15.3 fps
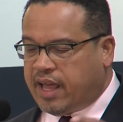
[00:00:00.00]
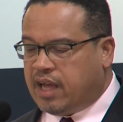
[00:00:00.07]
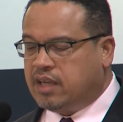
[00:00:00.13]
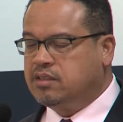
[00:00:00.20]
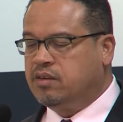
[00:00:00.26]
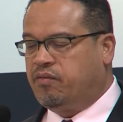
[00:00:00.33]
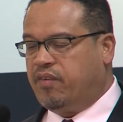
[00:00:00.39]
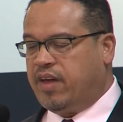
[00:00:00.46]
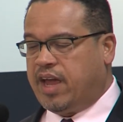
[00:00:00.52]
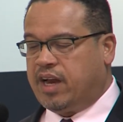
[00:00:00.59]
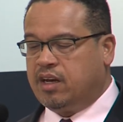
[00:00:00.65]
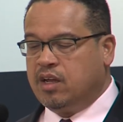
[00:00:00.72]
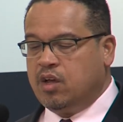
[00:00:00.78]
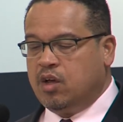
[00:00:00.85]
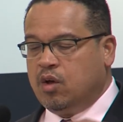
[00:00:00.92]
as a
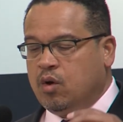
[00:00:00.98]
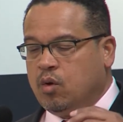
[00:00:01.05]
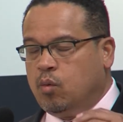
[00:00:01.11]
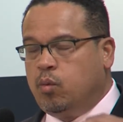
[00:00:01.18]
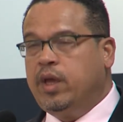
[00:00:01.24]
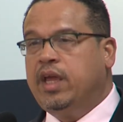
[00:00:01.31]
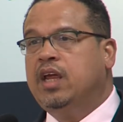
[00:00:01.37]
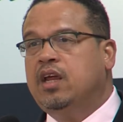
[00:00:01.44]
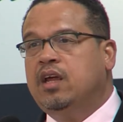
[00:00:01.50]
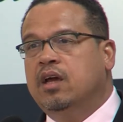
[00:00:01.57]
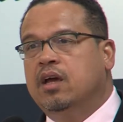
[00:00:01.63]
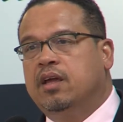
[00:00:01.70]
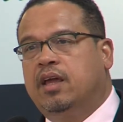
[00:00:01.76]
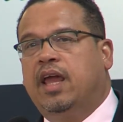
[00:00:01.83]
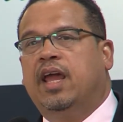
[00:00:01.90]
fact, we
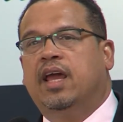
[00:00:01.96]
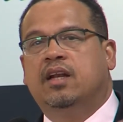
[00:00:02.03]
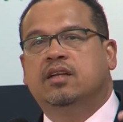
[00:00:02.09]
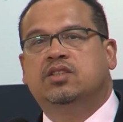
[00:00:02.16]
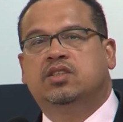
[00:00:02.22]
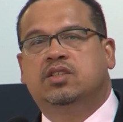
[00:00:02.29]
can